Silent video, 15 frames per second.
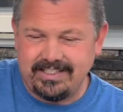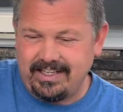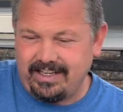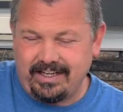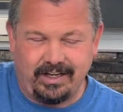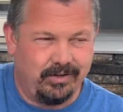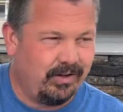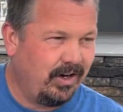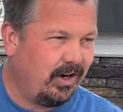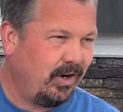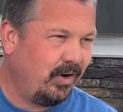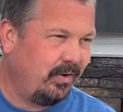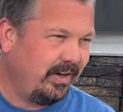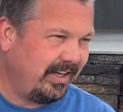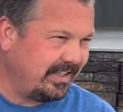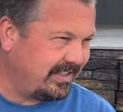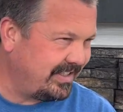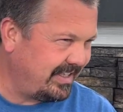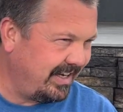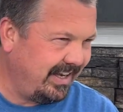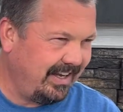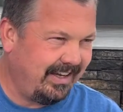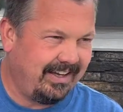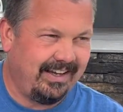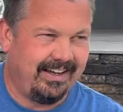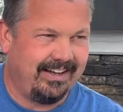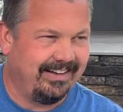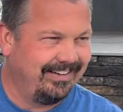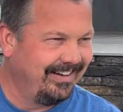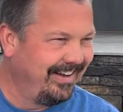It could grow. It could sink. You
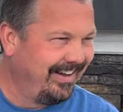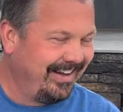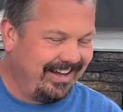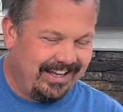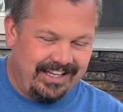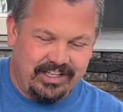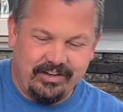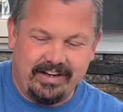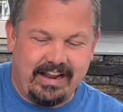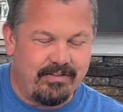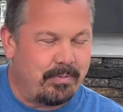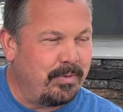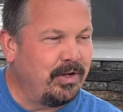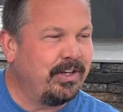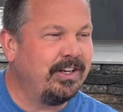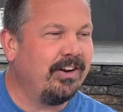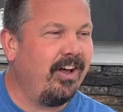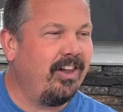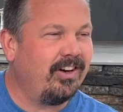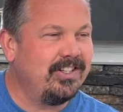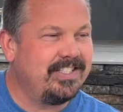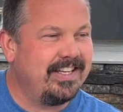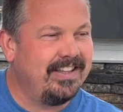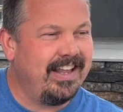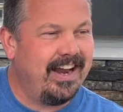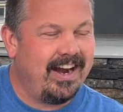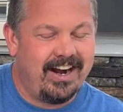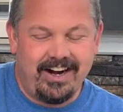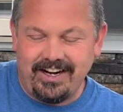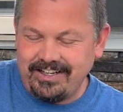could have $1 million in
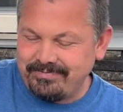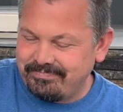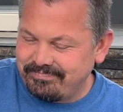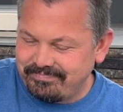there.